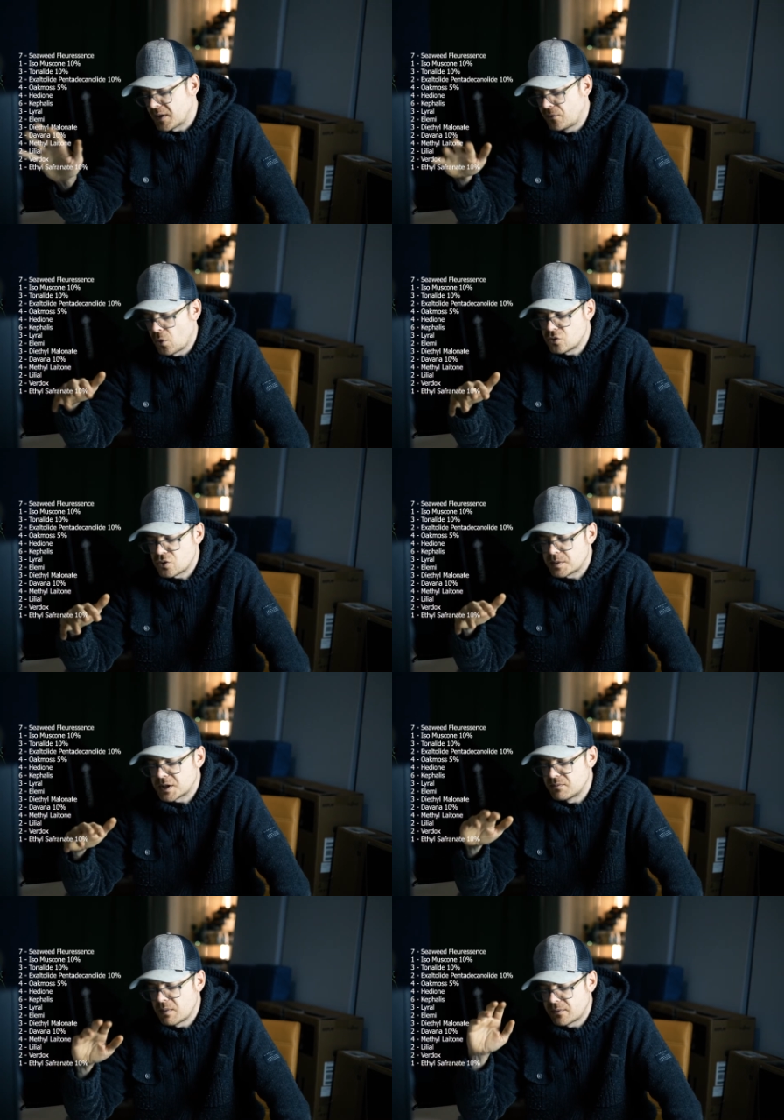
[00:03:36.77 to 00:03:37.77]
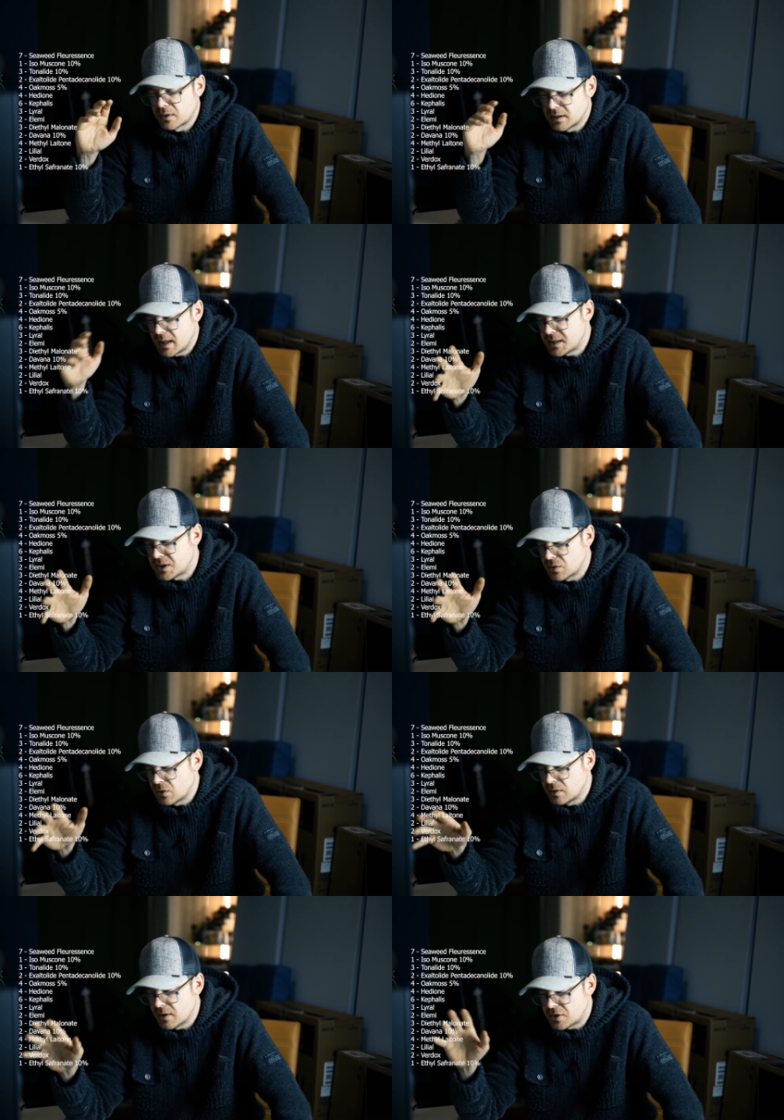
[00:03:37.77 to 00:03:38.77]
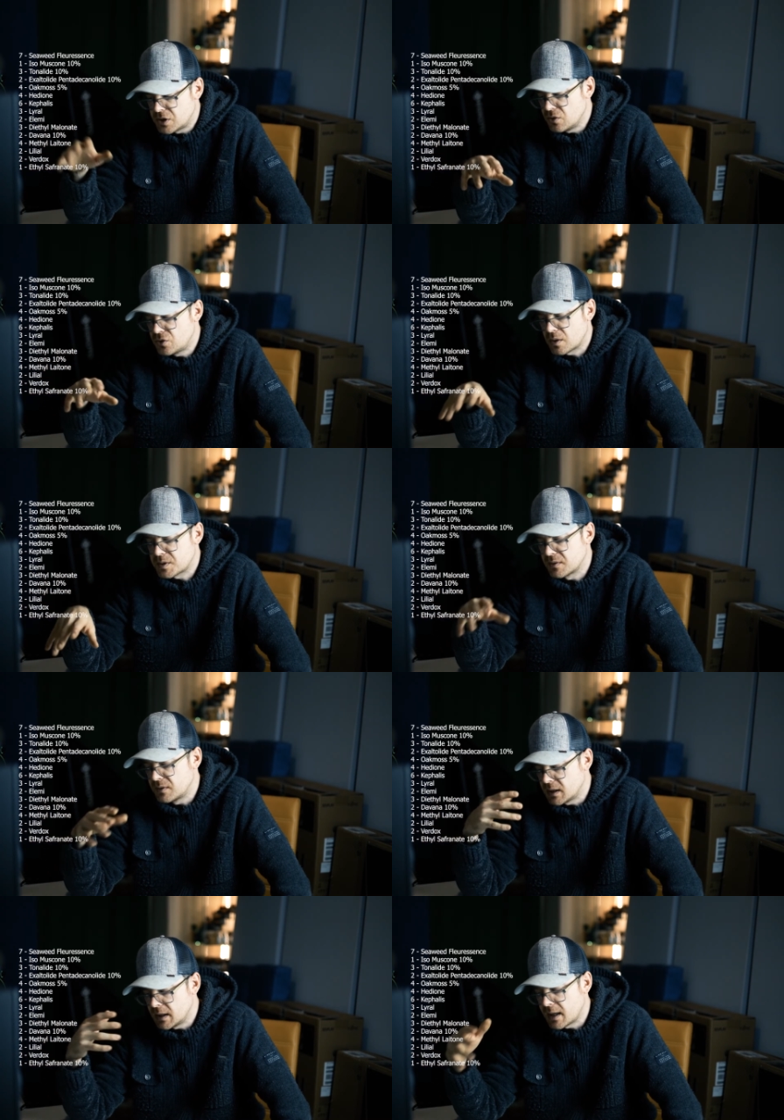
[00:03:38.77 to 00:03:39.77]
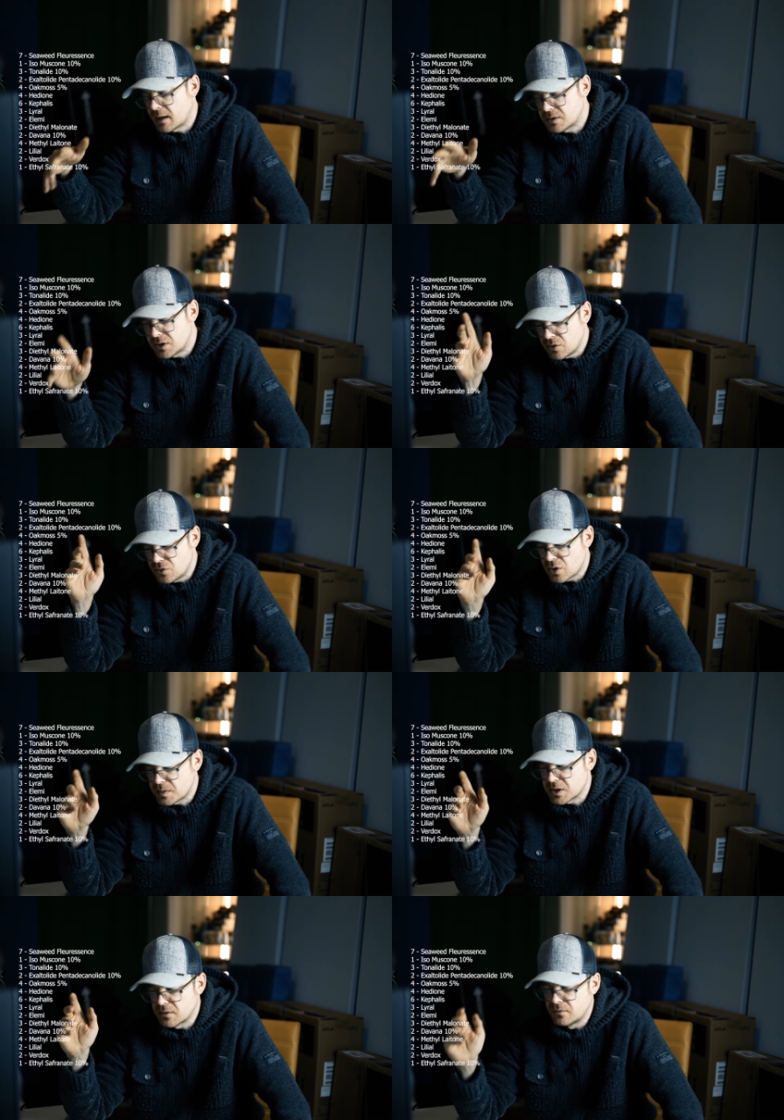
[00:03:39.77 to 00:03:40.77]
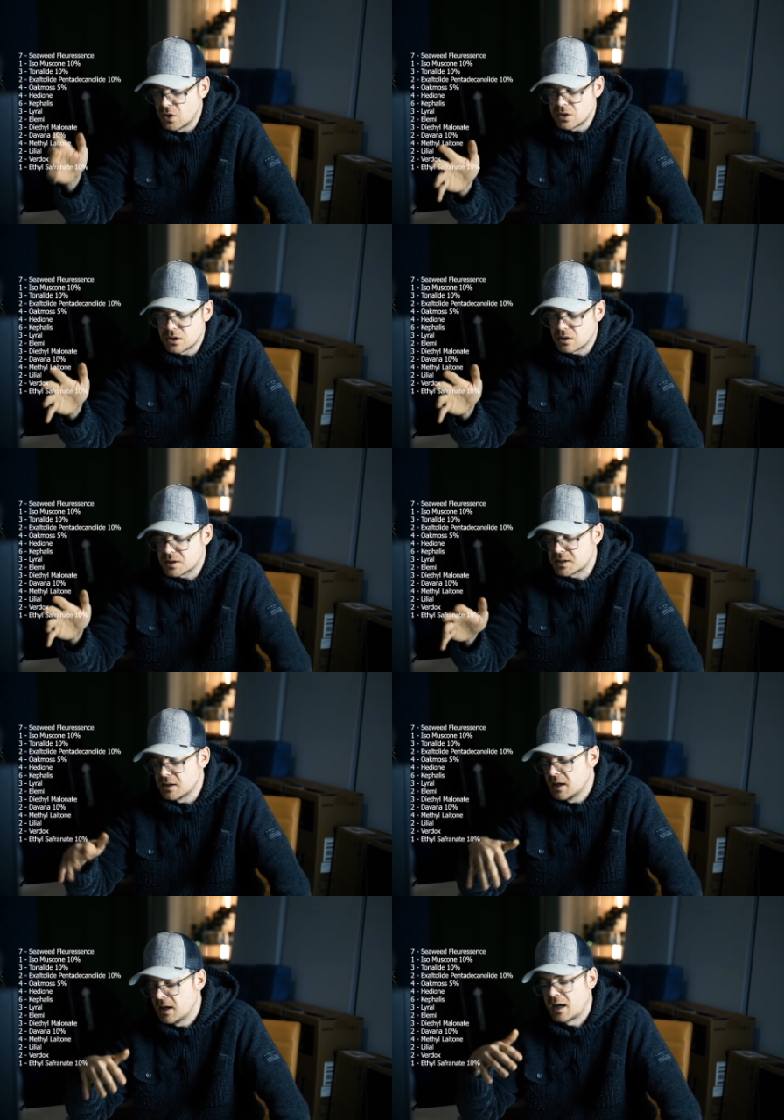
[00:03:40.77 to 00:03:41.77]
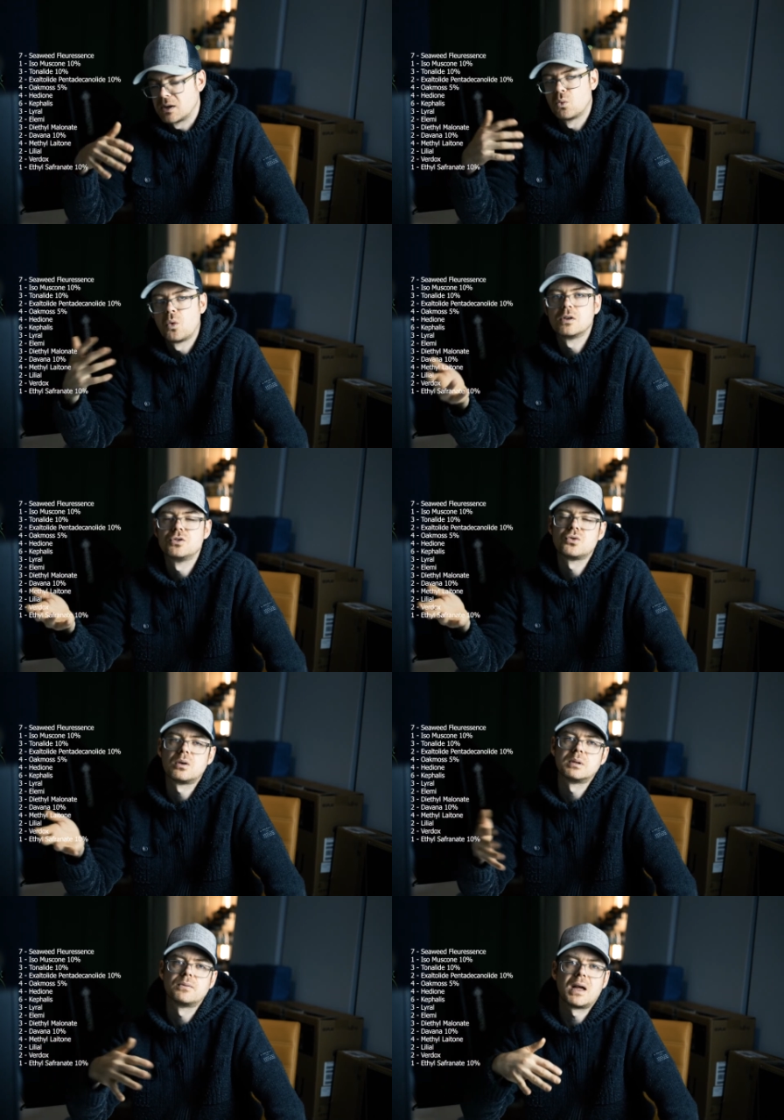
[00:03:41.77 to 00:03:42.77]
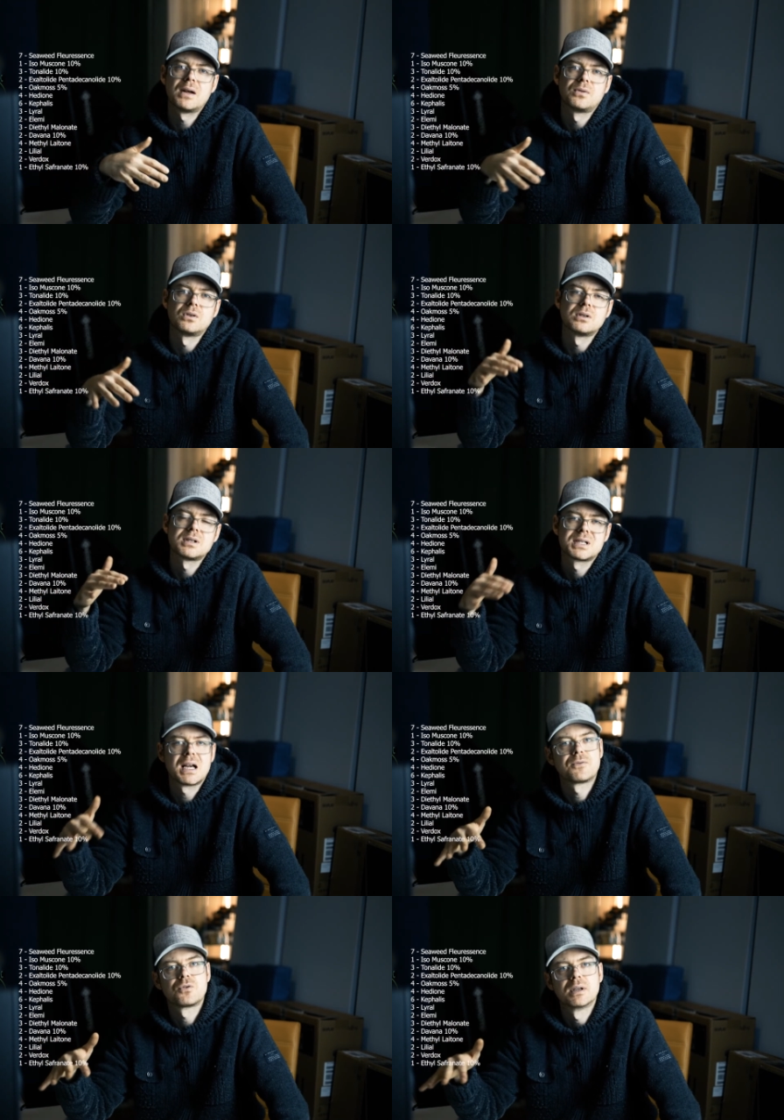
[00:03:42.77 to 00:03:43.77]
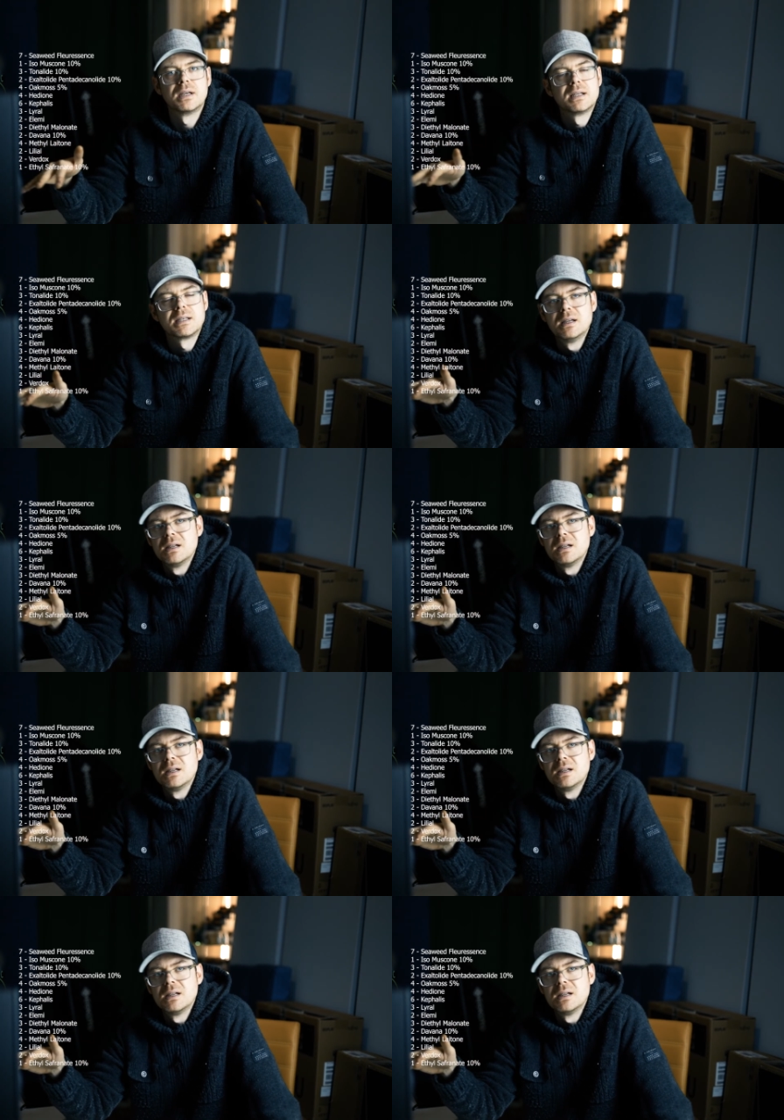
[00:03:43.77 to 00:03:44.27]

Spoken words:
4 drops of methyl Laitone, 2 drops of Lilial, 2 drops of Verdox, and 1 drop of ethyl saffronate.